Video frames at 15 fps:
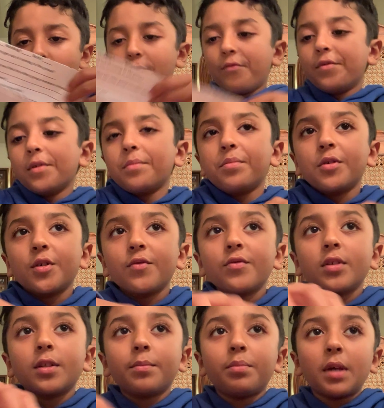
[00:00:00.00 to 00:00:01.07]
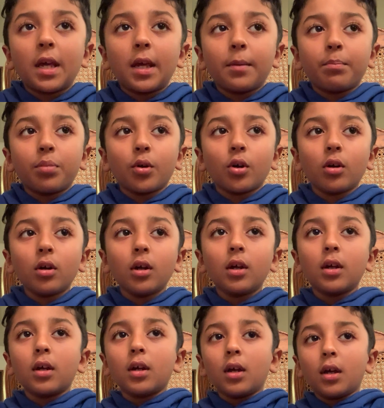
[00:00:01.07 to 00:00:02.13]
Flip over the paper,
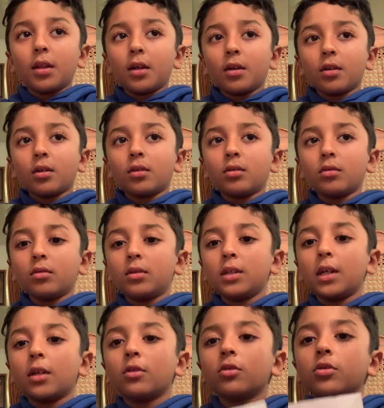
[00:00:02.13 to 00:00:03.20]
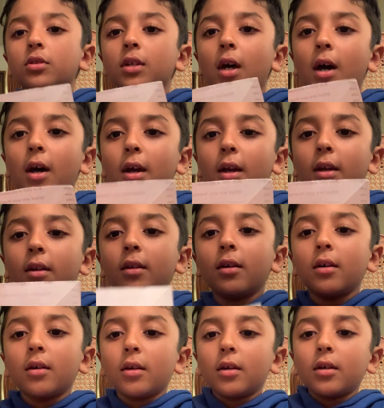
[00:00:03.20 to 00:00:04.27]
and then do the other side.
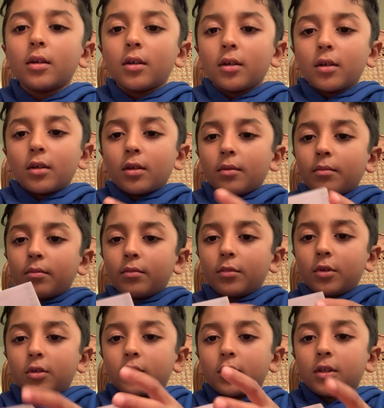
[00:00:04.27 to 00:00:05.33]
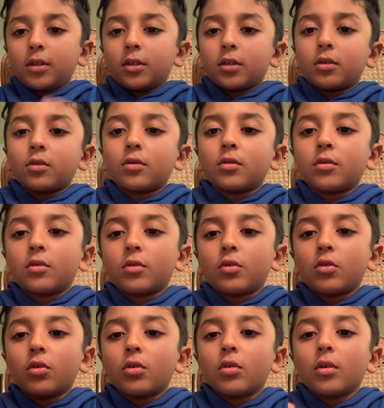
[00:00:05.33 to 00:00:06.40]
You see this
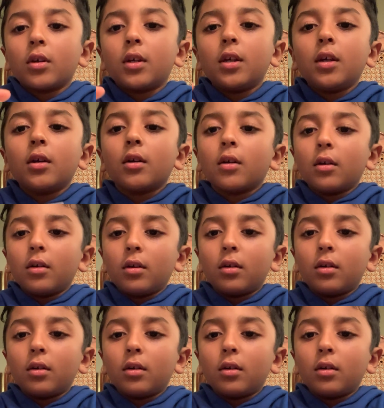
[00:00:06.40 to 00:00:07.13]
corner here.